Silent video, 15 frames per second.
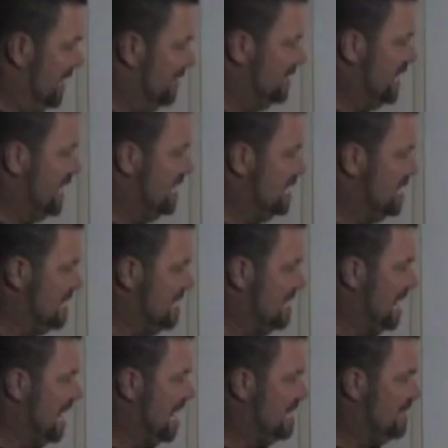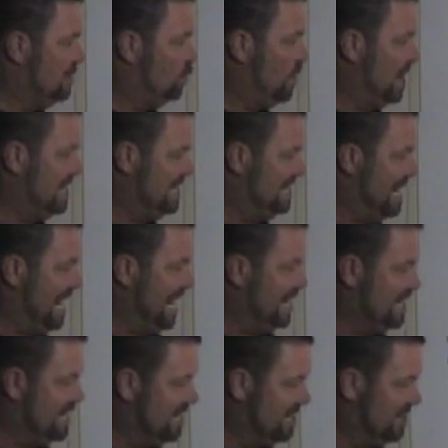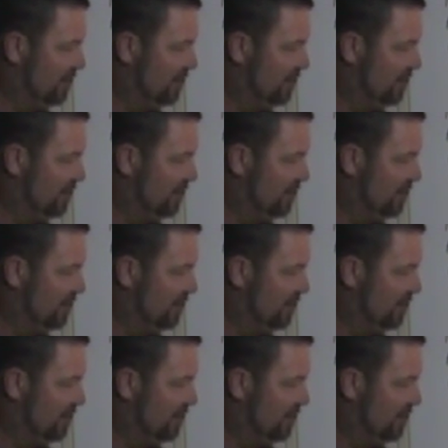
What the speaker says: SAE 80 weight 90